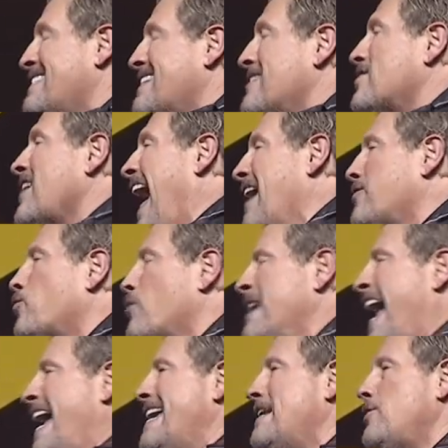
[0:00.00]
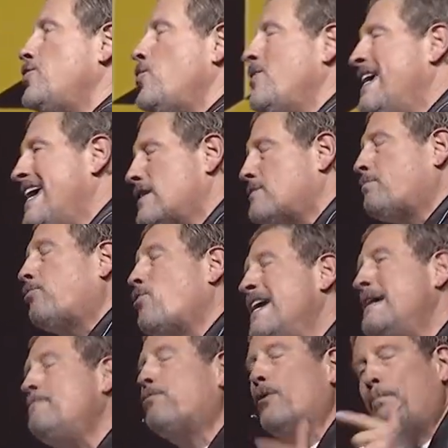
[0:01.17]
since God created you, he has
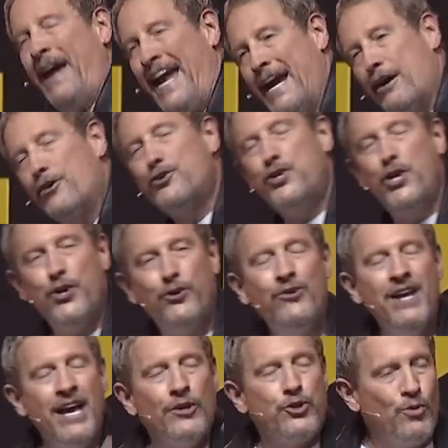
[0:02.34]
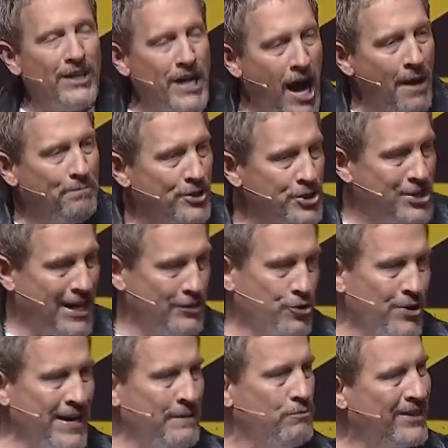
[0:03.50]
pre-prepared you to accomplish that
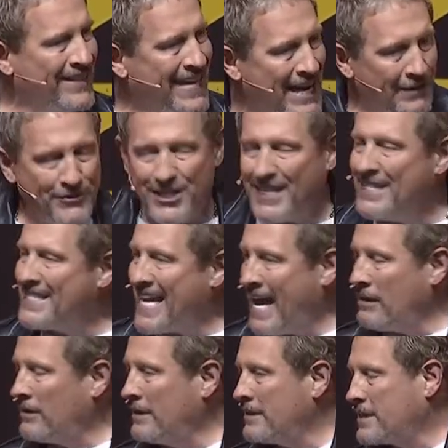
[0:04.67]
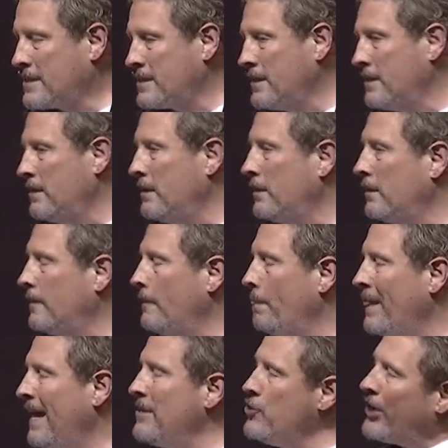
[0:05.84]
dream with gifts and talents.
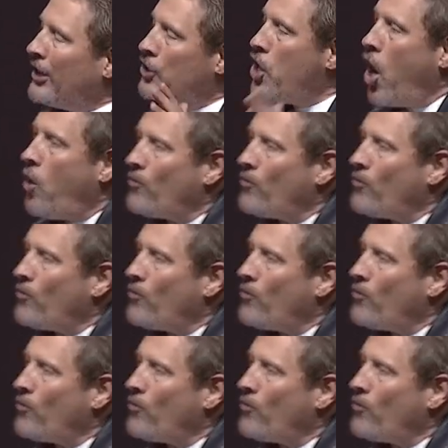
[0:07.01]
And you can know